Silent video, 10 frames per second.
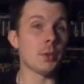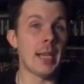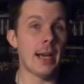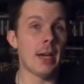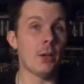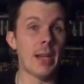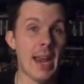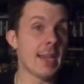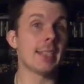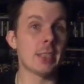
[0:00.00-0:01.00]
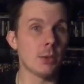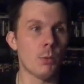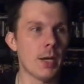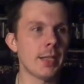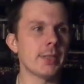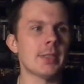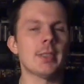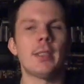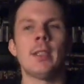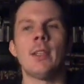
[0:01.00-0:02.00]
town hates the whites.
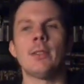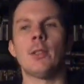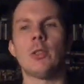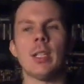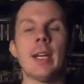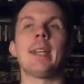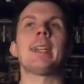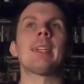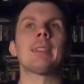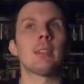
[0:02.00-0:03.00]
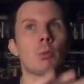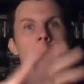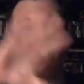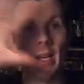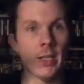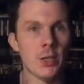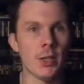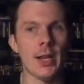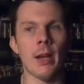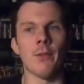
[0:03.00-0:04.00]
So she kind of gets this revenge
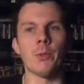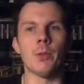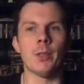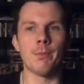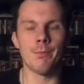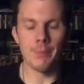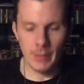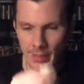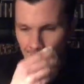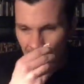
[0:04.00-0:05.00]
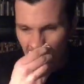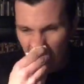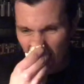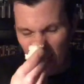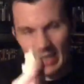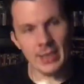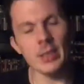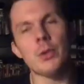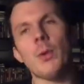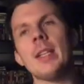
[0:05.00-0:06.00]
on everyone. And in the
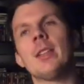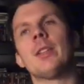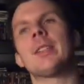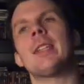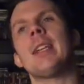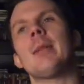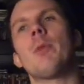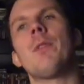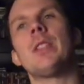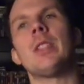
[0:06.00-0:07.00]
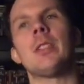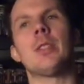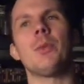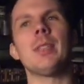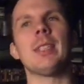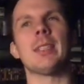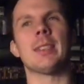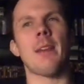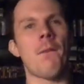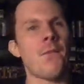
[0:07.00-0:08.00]
2013 movie, she's doing this
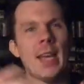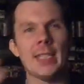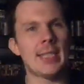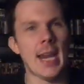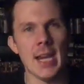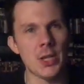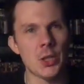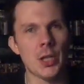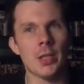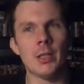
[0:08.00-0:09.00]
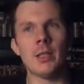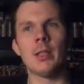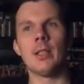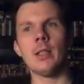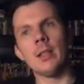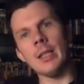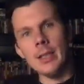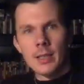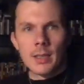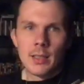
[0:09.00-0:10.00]
Fantasia, like,
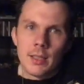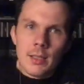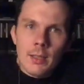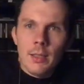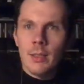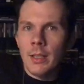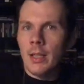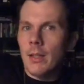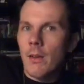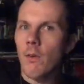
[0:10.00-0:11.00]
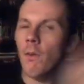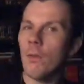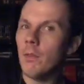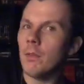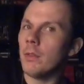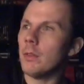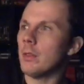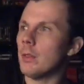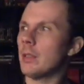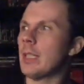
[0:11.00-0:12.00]
like,
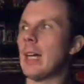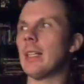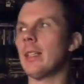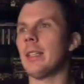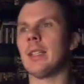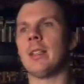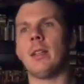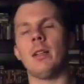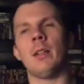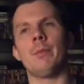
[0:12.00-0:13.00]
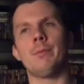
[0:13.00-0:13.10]
kind of like a,